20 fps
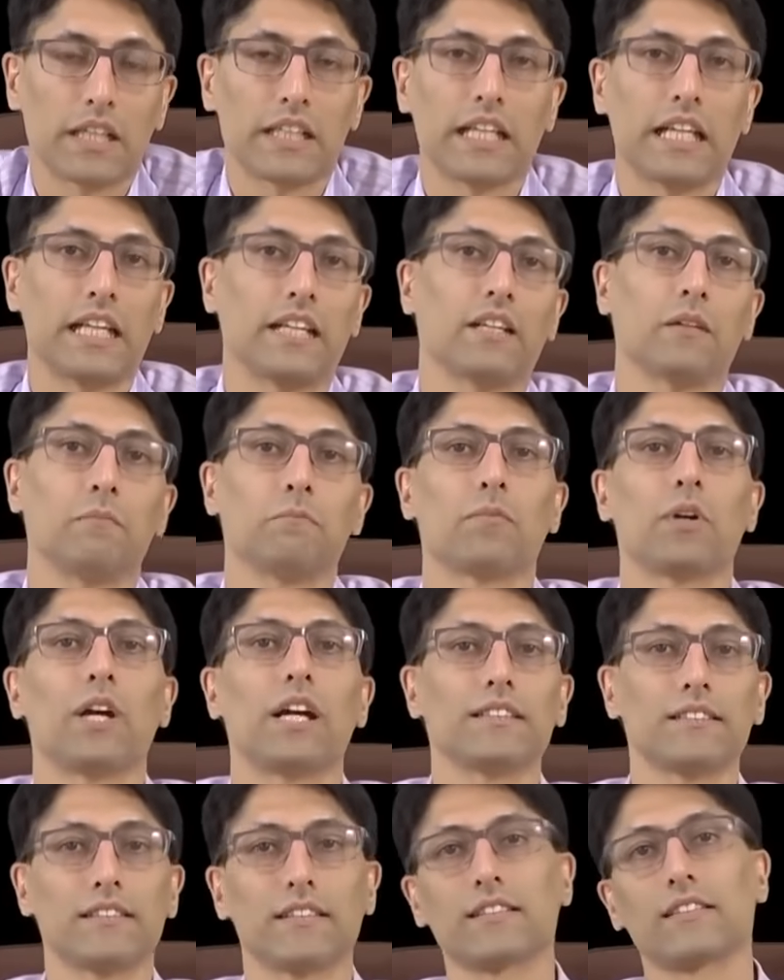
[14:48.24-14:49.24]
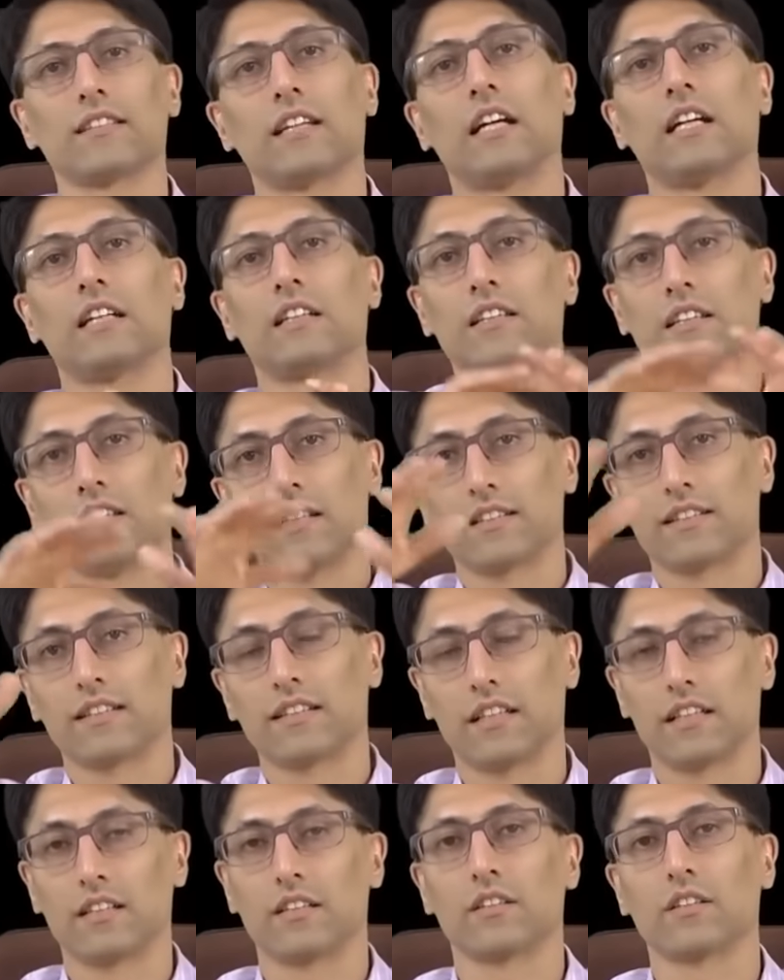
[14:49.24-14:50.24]
but it comprises
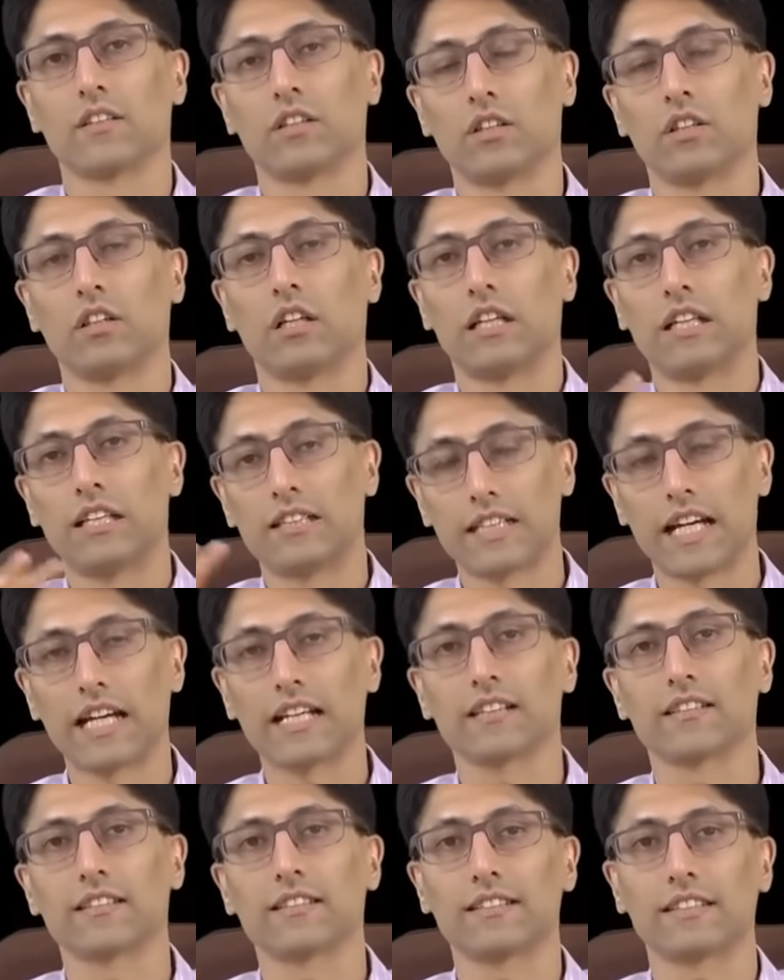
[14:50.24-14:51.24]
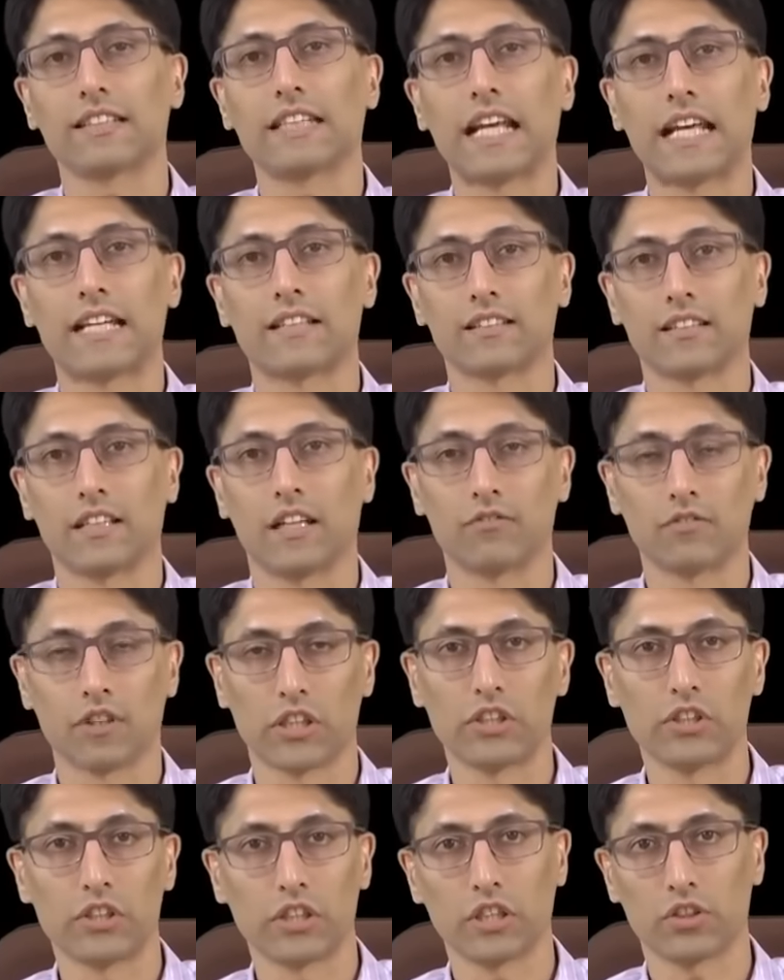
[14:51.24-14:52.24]
an entire set of
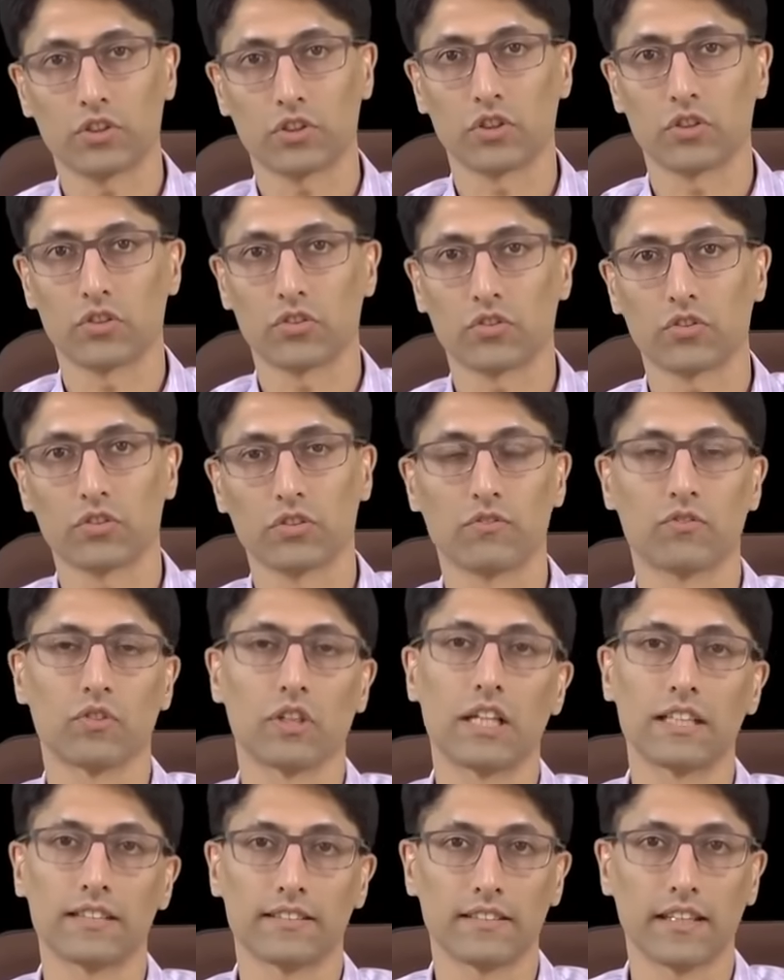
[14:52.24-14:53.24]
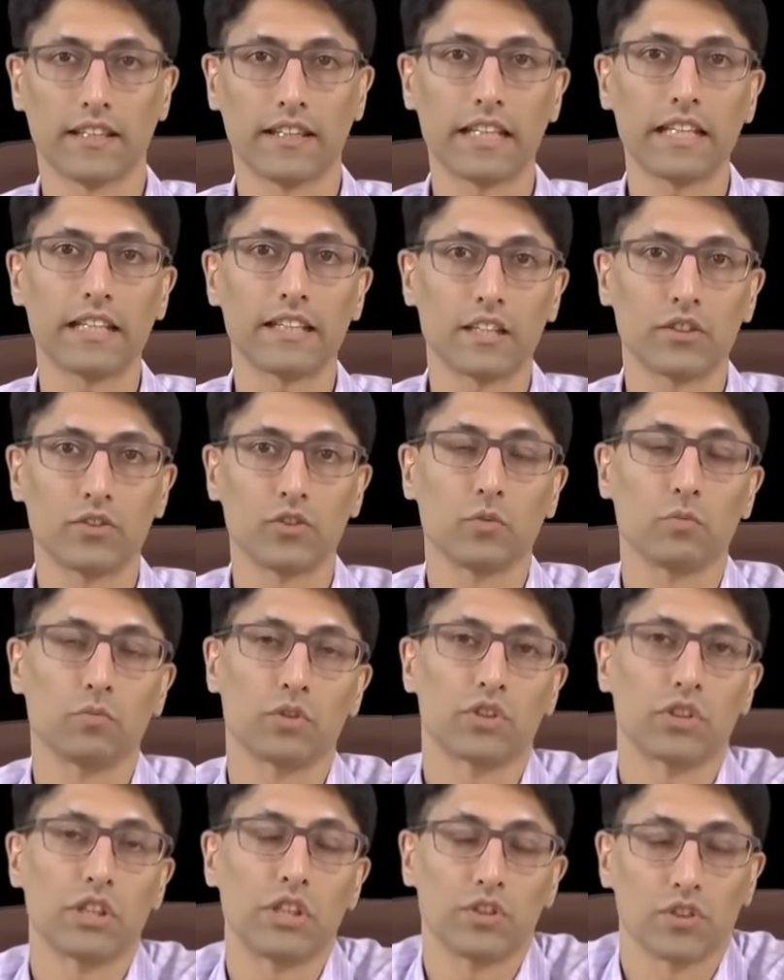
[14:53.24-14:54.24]
conditions for us to think that due
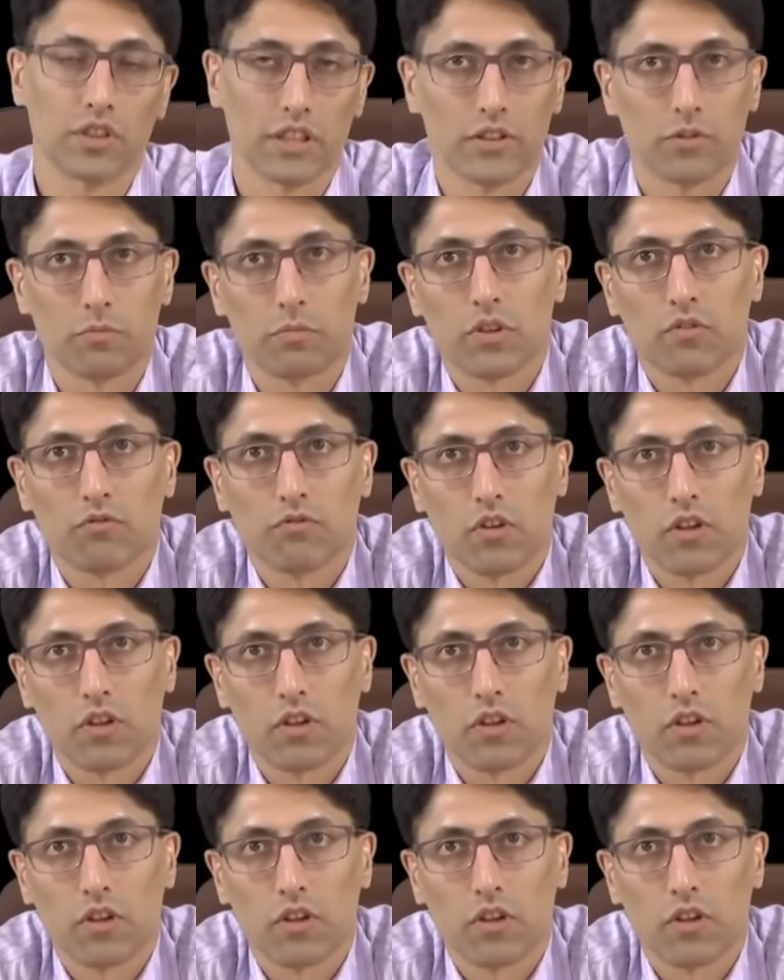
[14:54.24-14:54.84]
procedure has been